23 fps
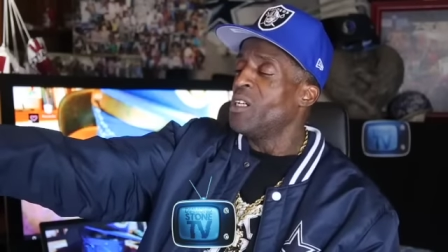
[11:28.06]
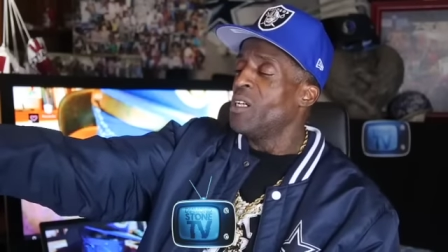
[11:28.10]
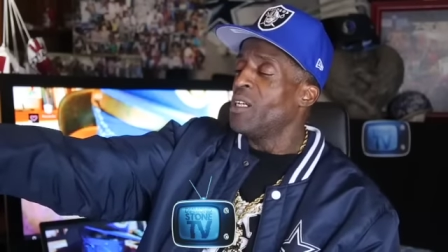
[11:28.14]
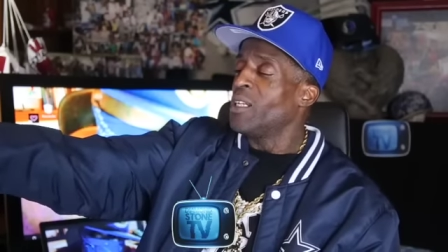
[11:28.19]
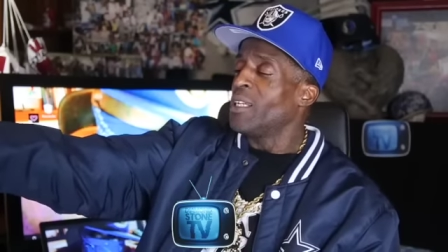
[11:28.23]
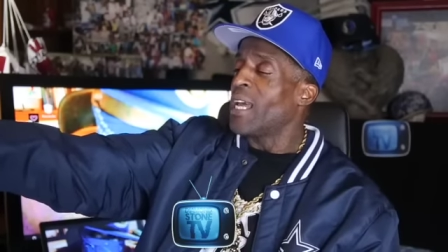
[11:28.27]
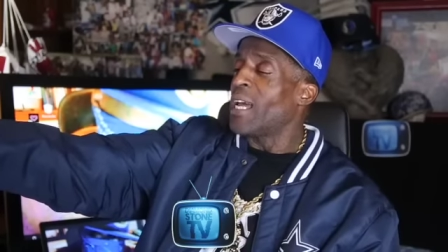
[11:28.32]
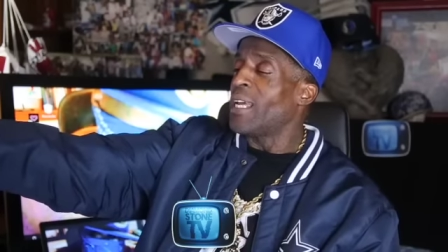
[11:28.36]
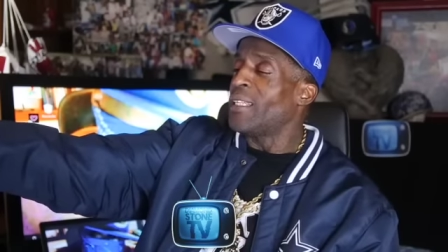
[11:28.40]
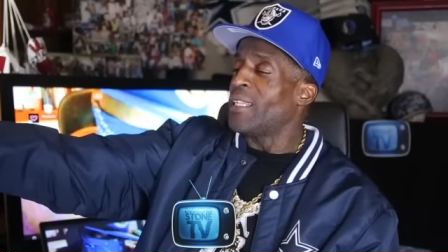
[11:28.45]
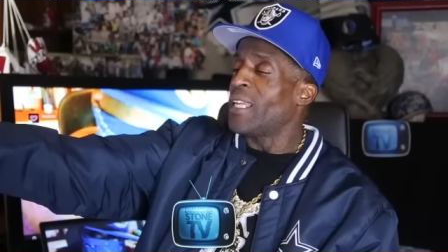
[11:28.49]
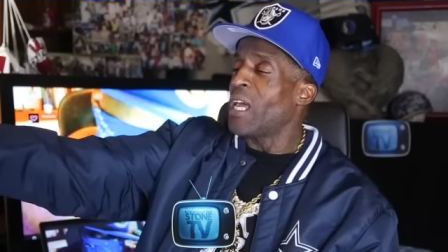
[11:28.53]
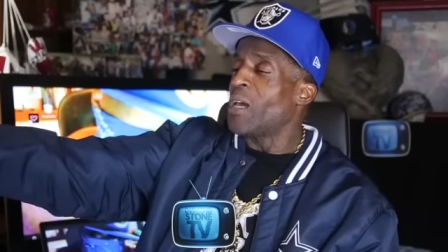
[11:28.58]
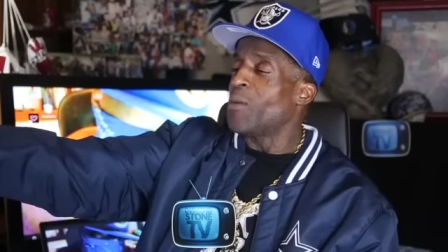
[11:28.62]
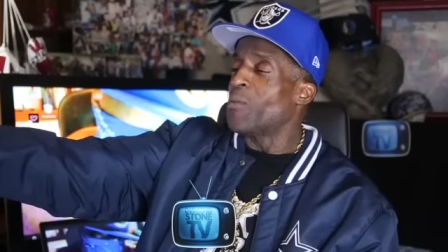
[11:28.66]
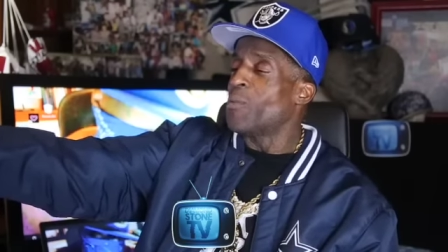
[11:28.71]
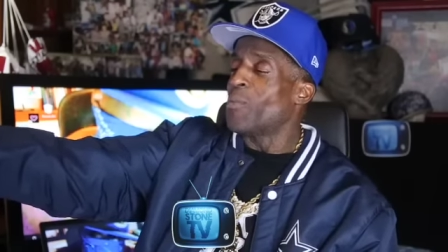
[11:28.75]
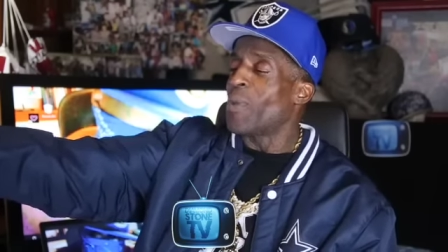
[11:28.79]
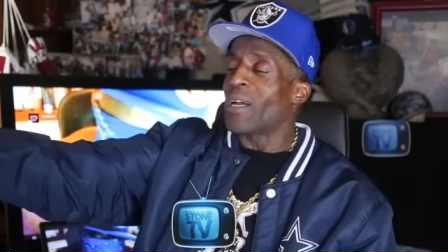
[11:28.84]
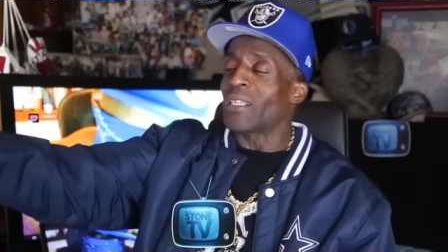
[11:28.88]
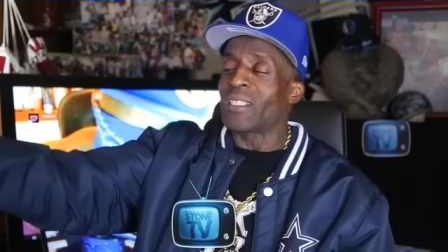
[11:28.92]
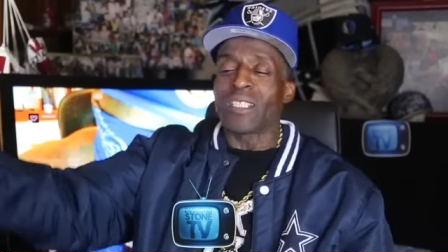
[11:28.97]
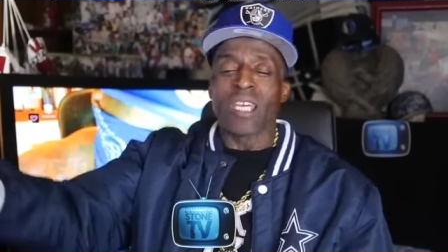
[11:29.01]
Yeah. Goddamn
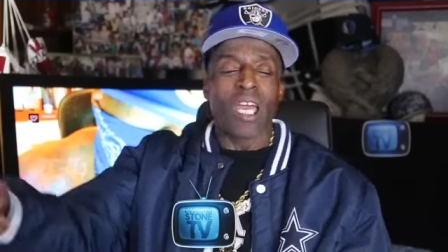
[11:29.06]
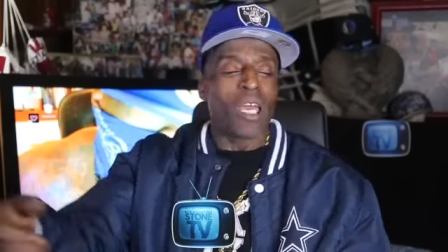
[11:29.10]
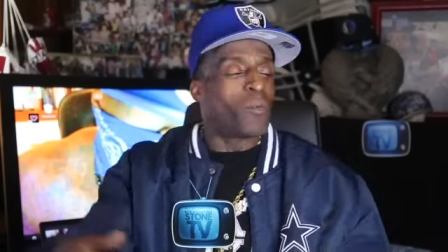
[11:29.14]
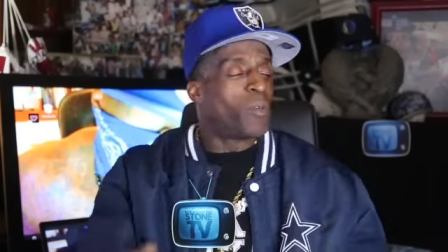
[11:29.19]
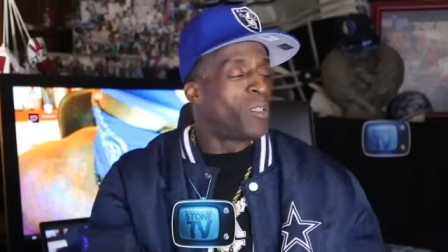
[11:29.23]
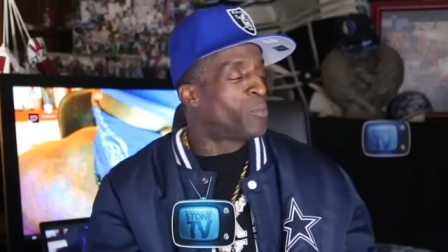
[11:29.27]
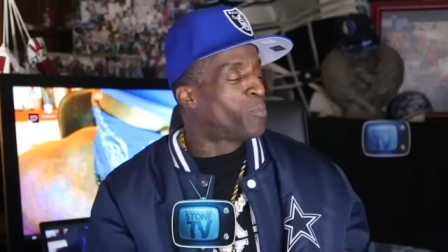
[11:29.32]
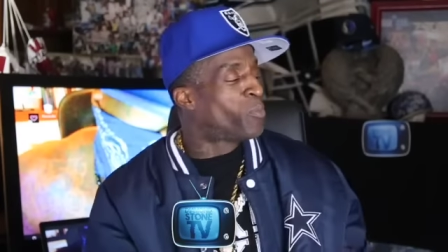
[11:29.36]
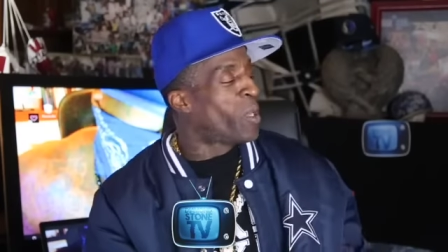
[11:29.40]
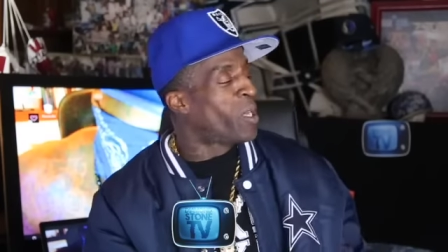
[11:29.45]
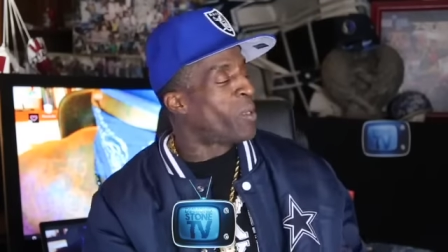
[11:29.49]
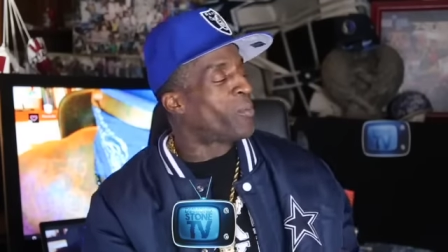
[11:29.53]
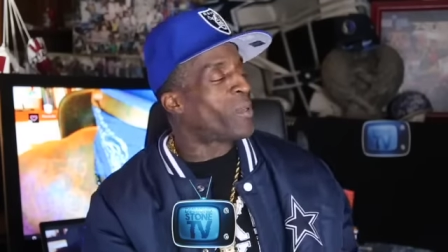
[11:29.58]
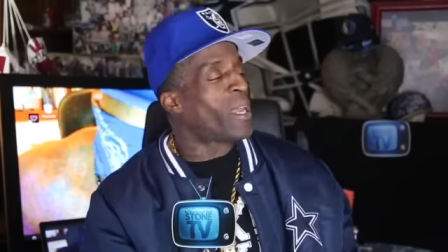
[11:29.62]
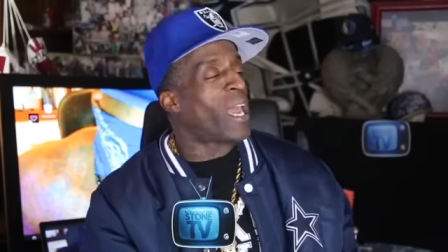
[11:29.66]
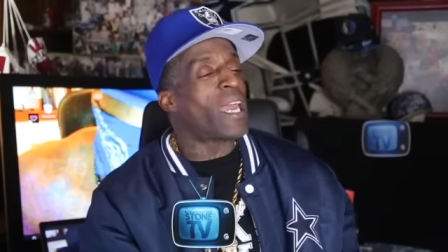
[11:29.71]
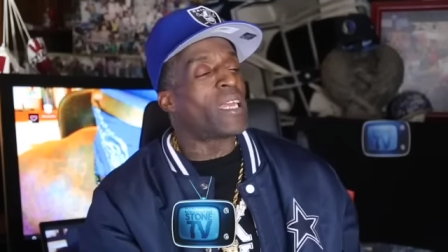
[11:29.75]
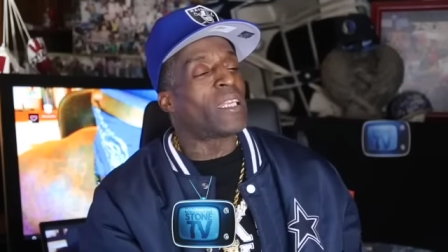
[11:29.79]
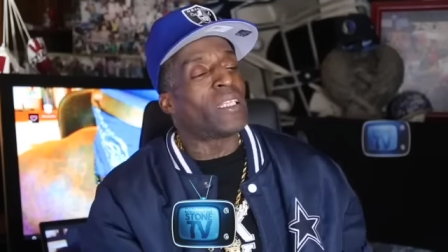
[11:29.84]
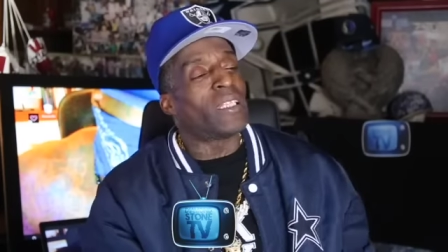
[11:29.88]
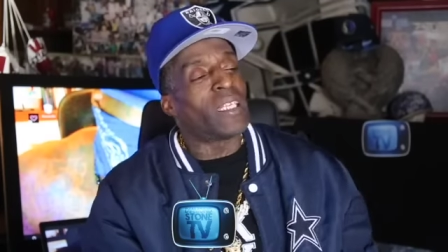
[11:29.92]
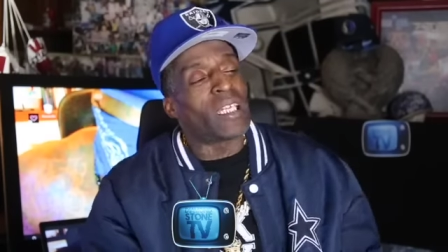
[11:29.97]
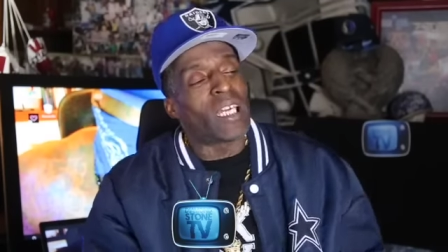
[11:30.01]
it, by the time he peeped
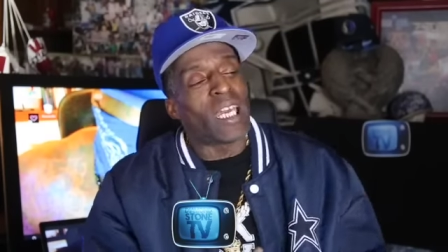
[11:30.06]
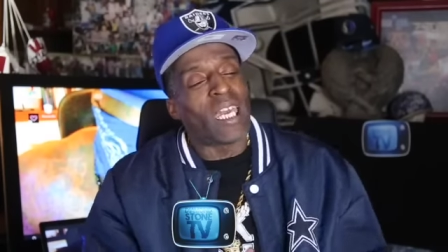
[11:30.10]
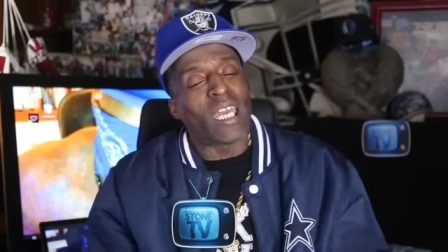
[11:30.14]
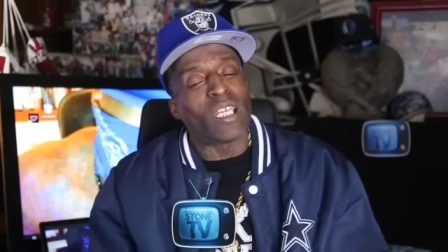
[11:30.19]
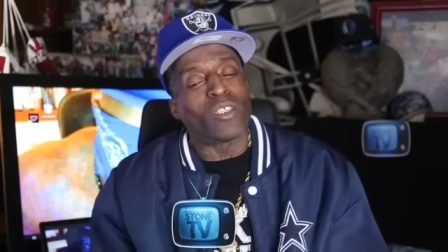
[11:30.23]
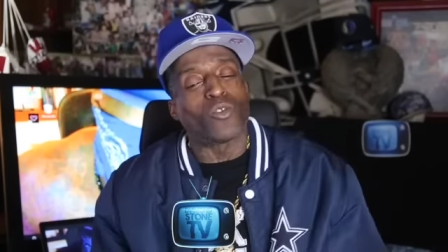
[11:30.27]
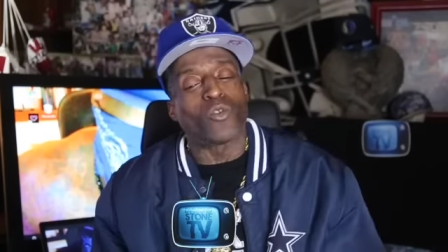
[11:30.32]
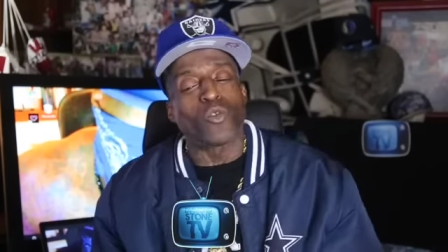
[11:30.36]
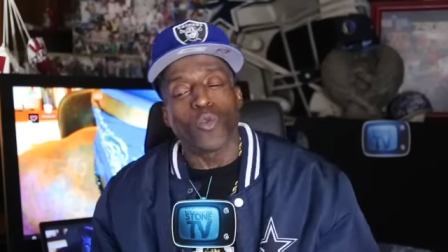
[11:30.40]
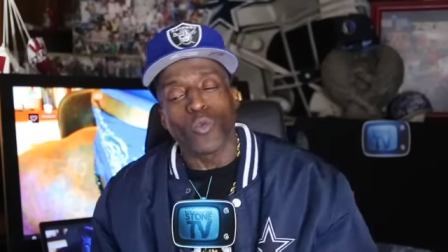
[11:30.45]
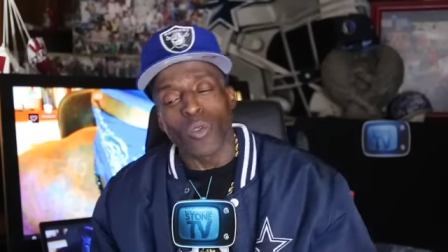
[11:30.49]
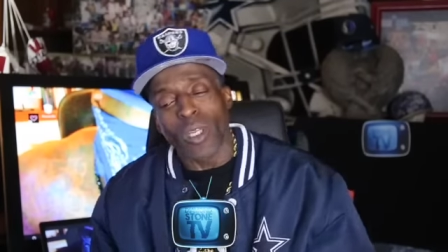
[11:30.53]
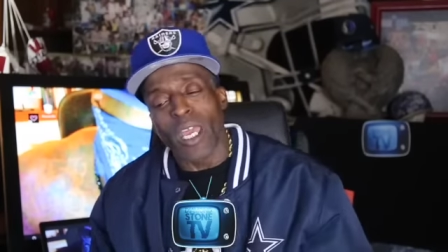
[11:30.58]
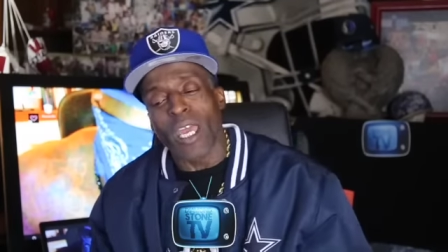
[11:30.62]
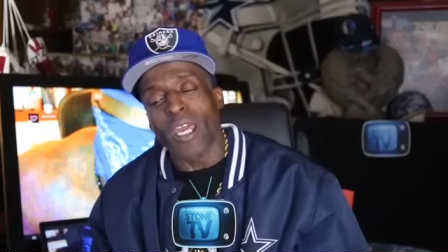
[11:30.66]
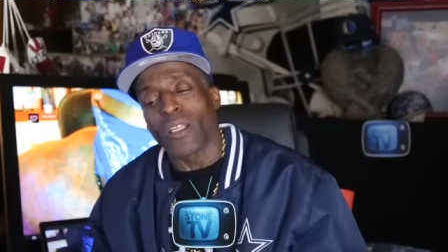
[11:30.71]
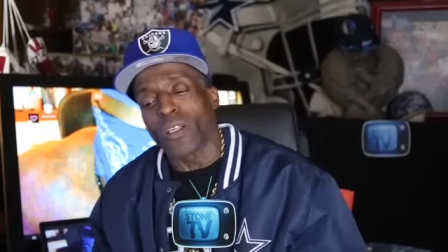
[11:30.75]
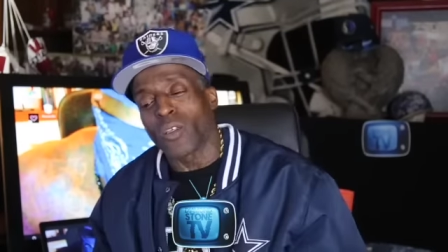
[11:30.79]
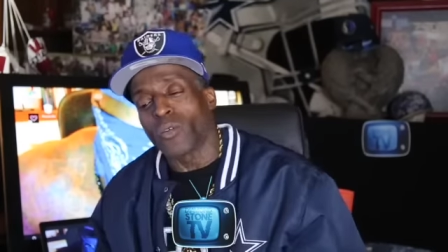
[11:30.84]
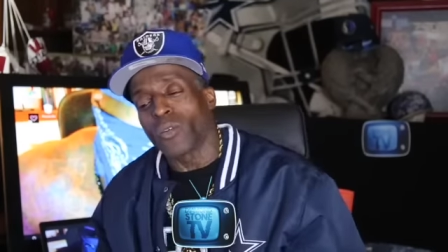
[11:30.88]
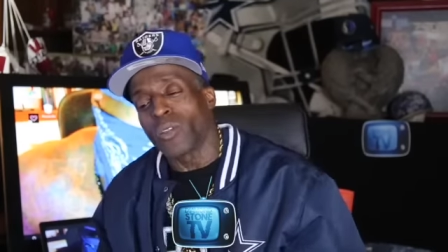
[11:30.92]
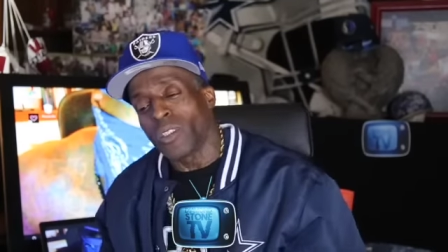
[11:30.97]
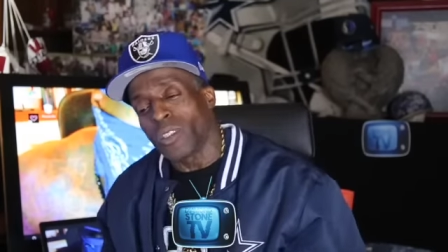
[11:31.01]
game, the nigga had drew
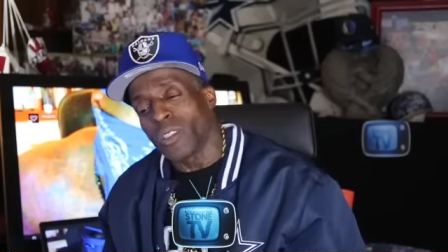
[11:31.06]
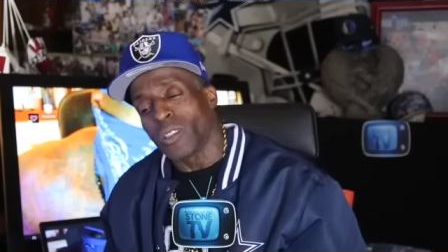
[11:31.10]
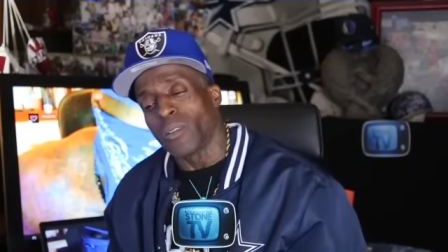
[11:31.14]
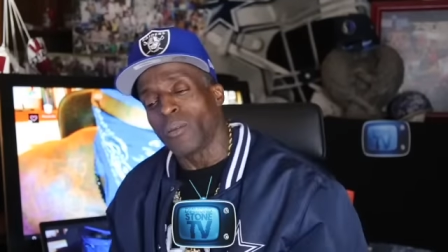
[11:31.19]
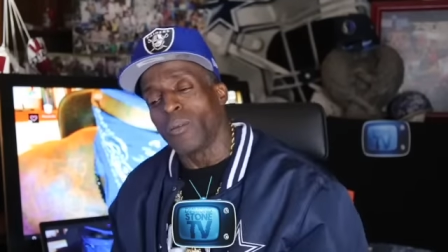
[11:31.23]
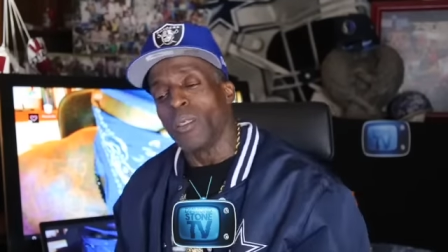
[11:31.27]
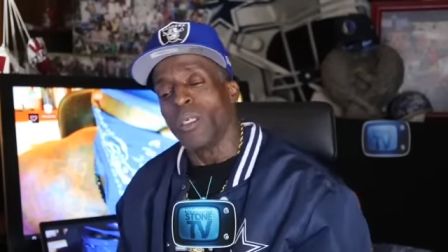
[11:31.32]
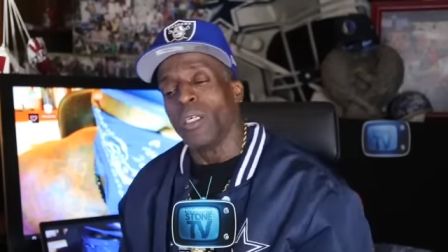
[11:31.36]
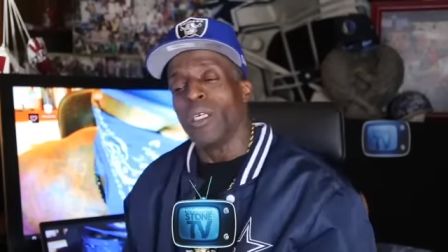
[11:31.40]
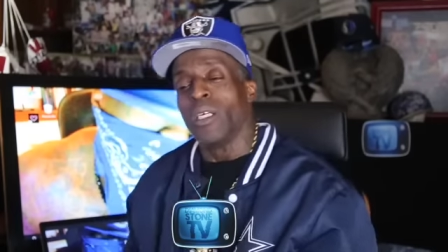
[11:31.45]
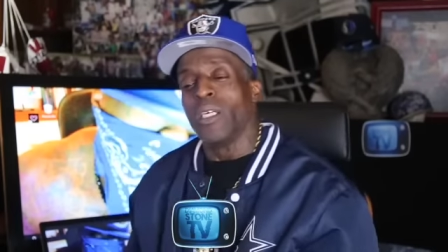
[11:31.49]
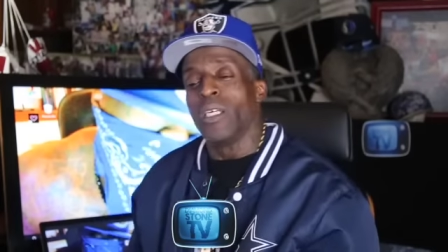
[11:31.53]
down on him.